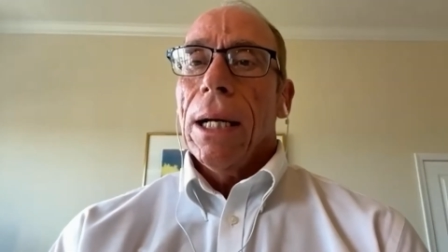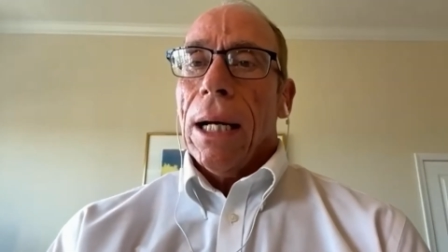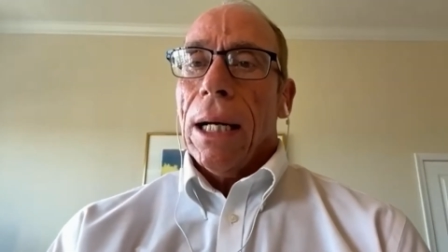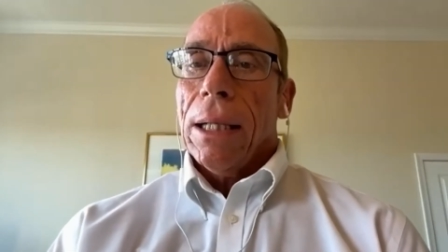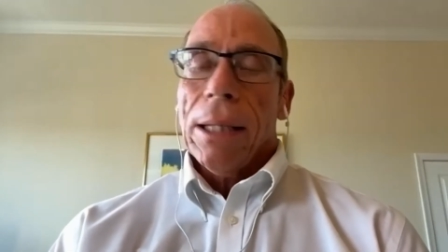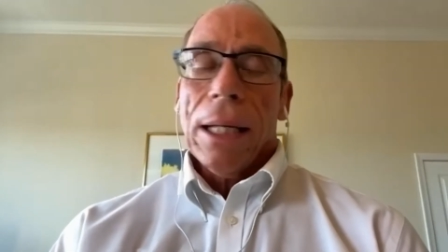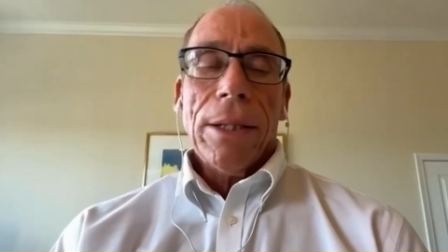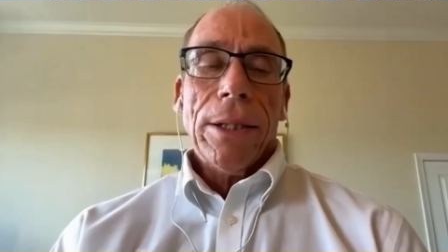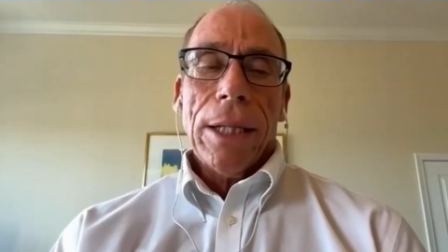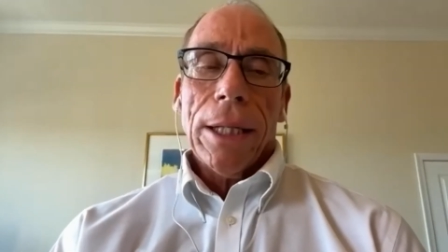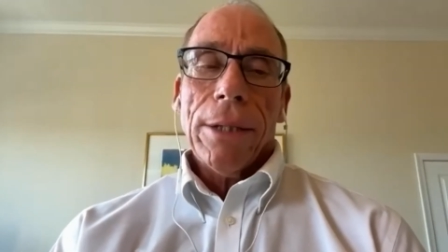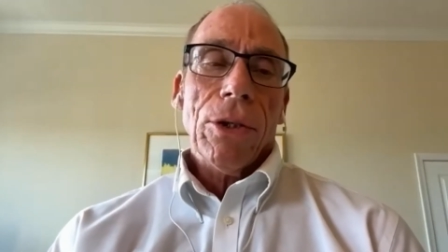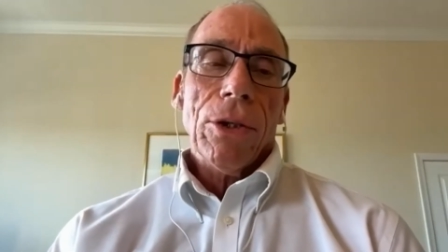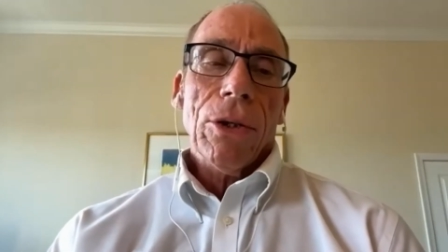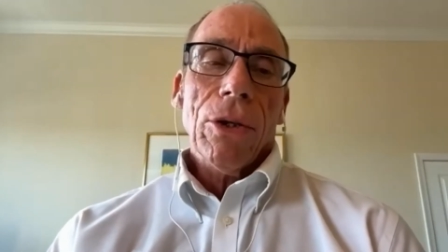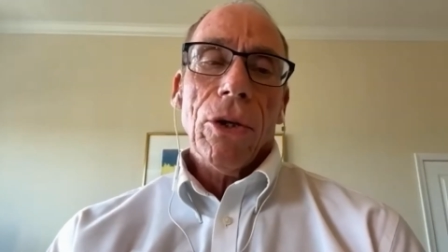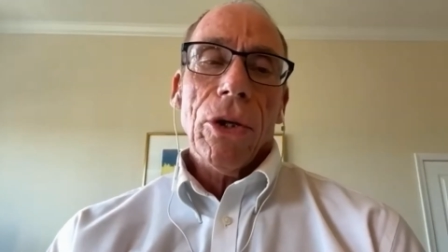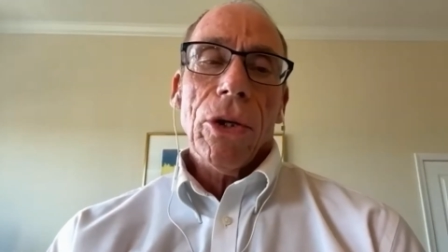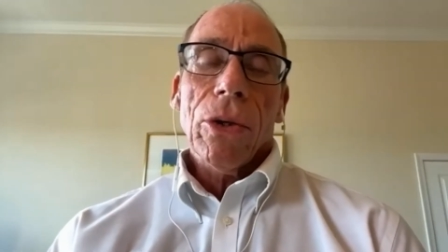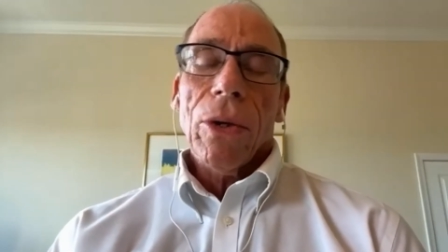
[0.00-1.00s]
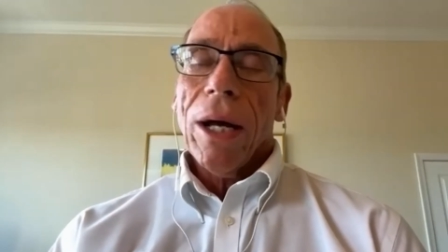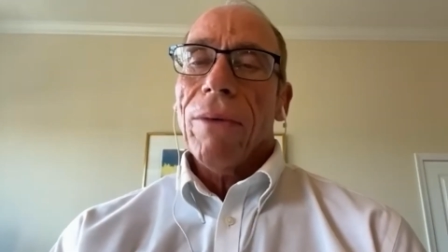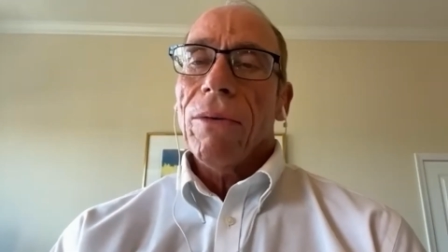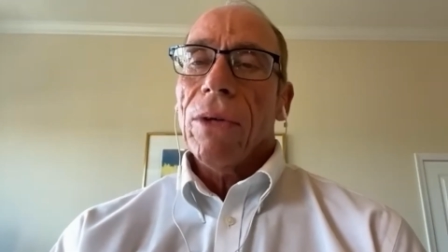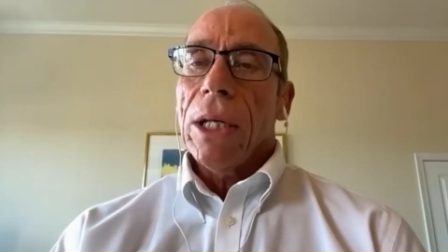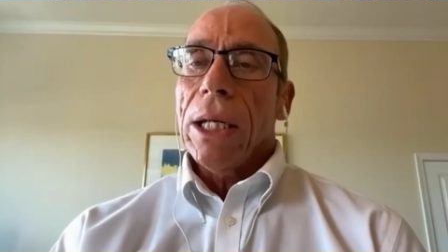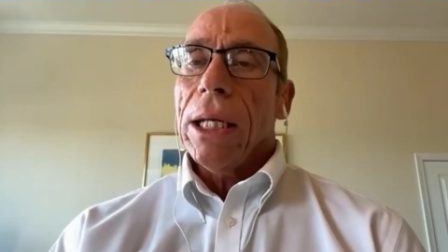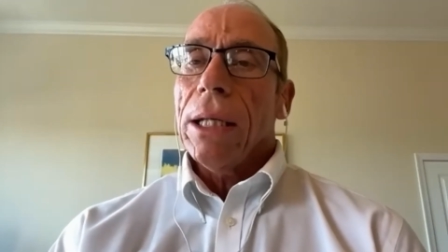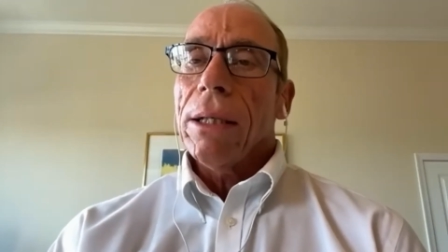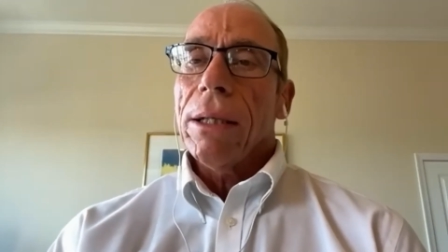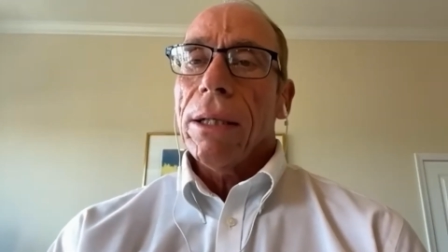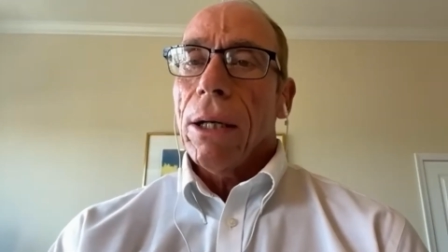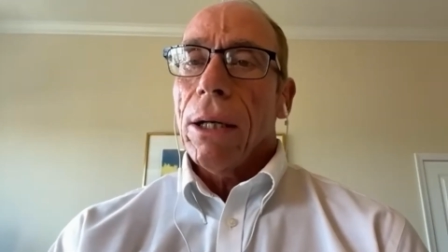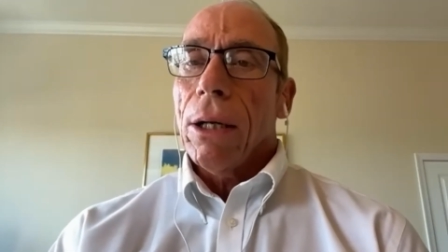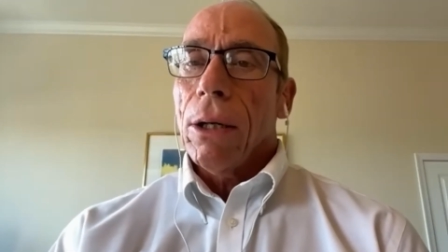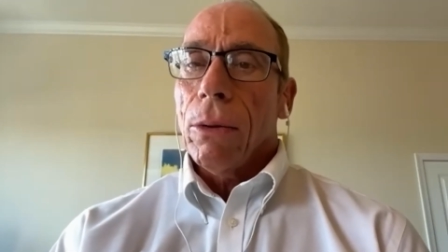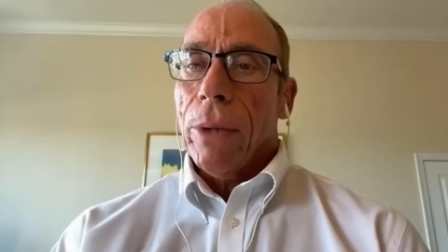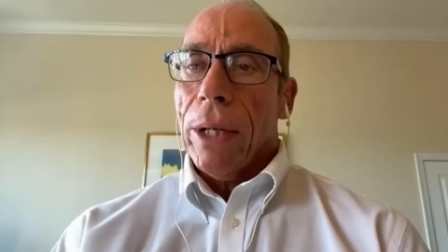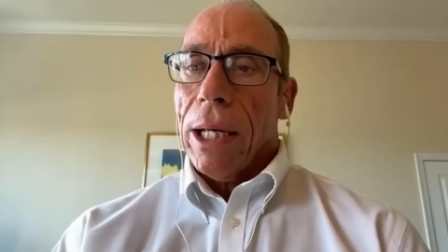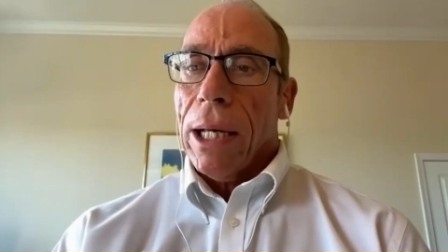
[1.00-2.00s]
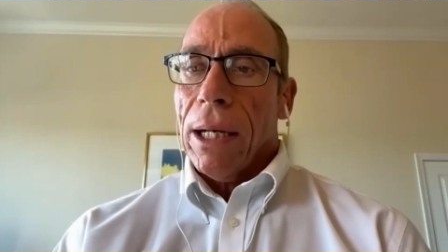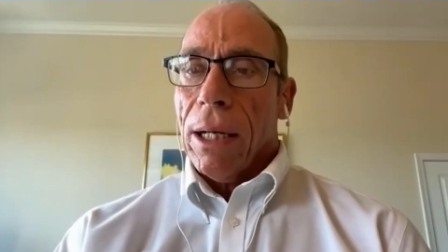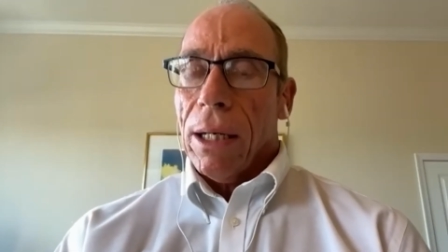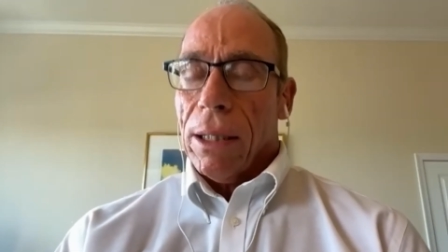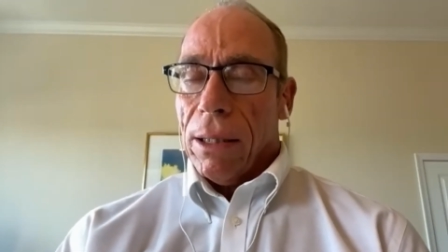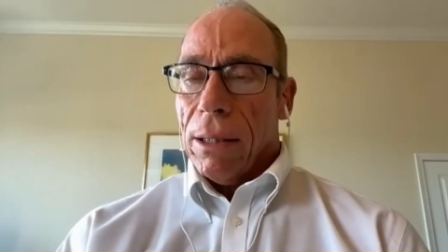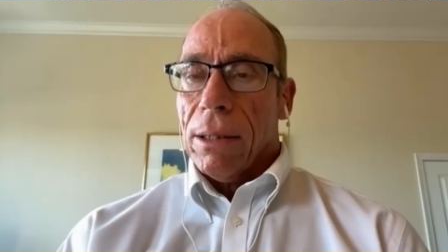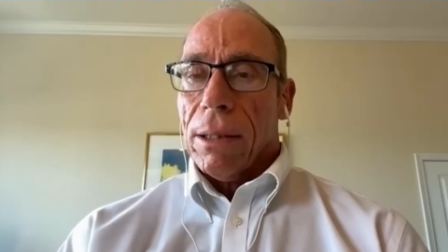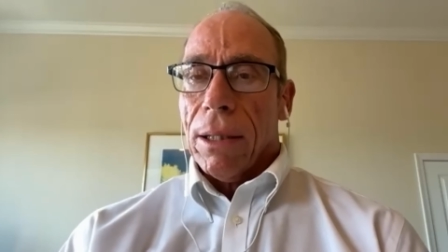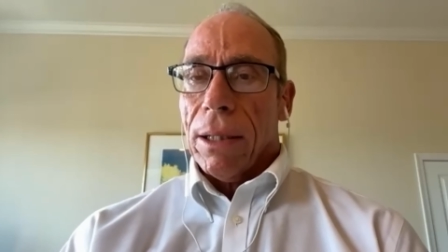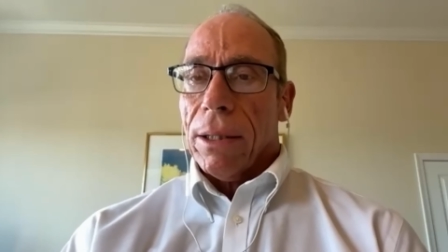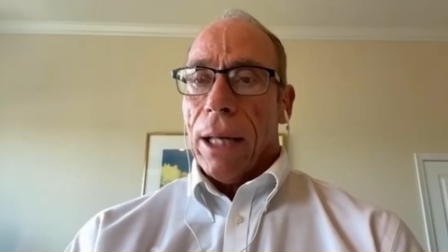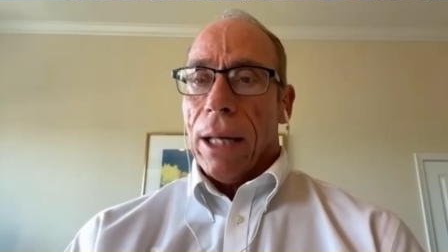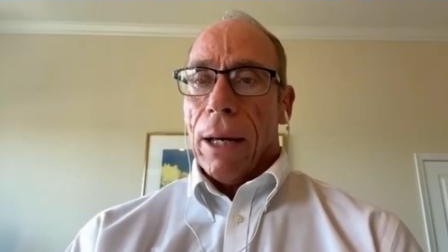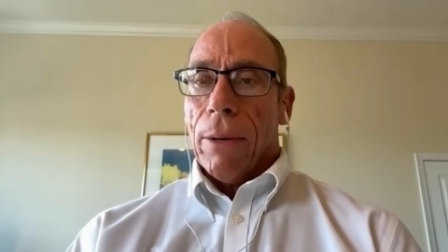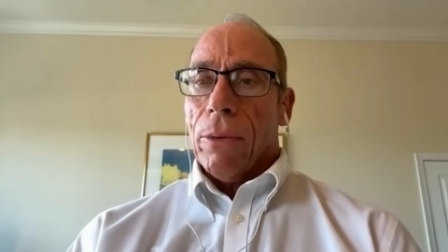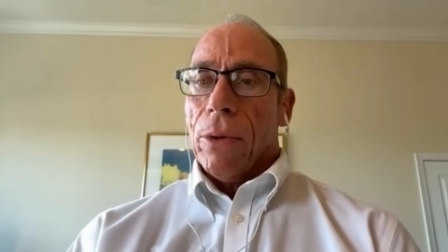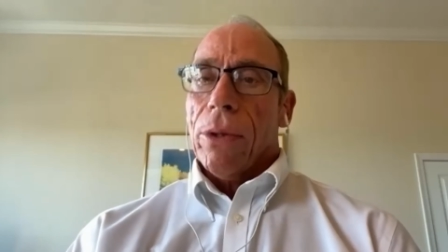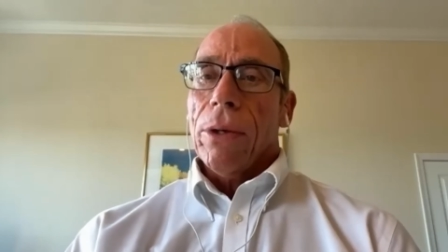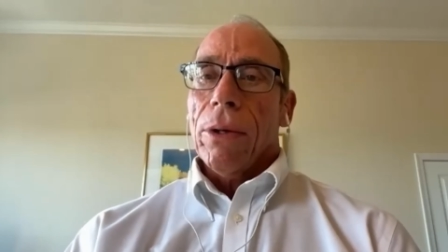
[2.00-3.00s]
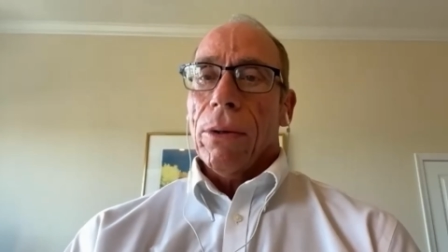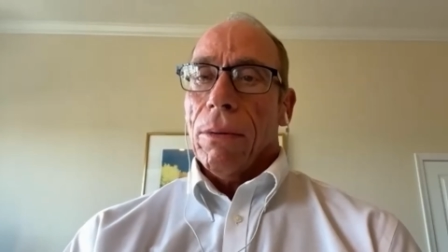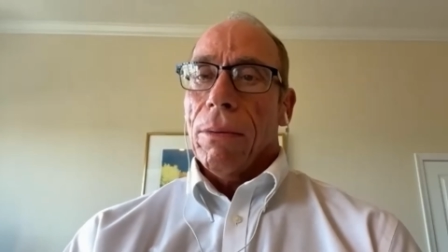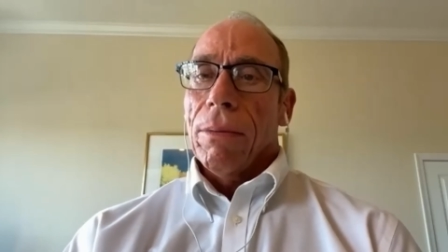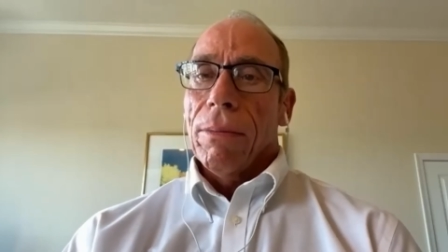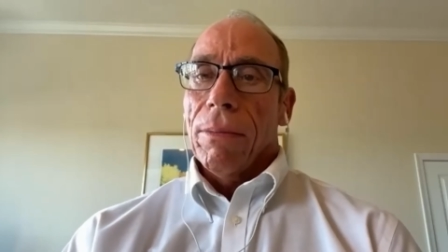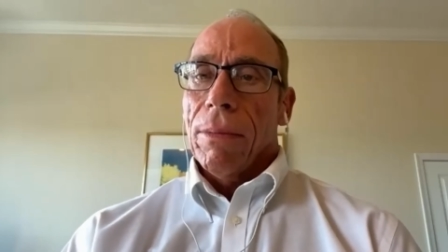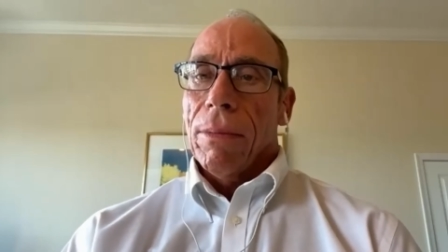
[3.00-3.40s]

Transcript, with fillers: And they said, Sir, you don't have a need to know. We cannot discuss that with you.